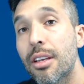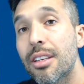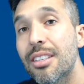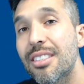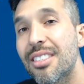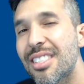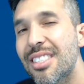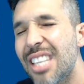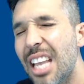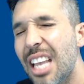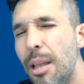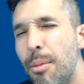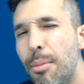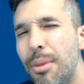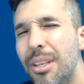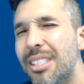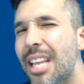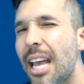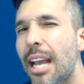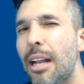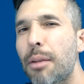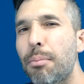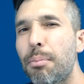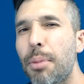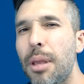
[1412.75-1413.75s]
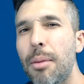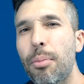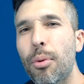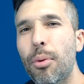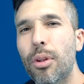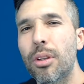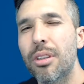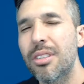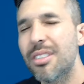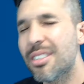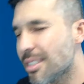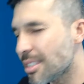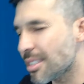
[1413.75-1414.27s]
Same exact people,
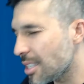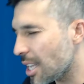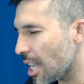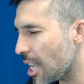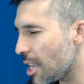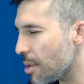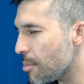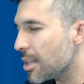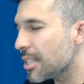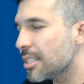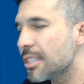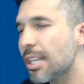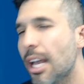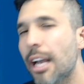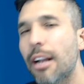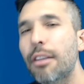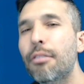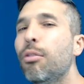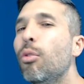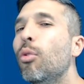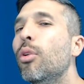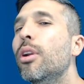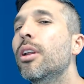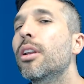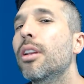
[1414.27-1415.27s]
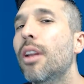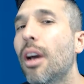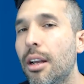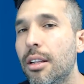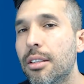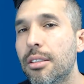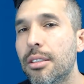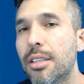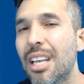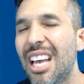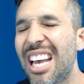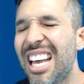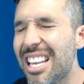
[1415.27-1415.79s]
same exact
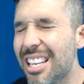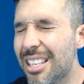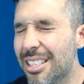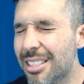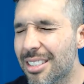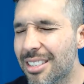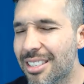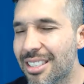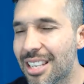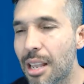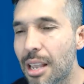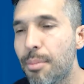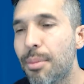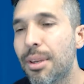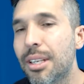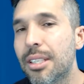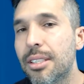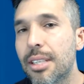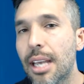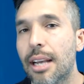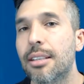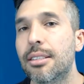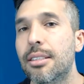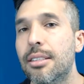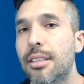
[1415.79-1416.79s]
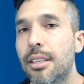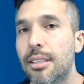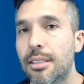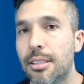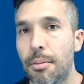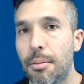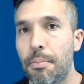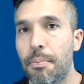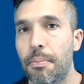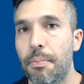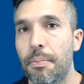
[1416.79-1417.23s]
49s, same exact system.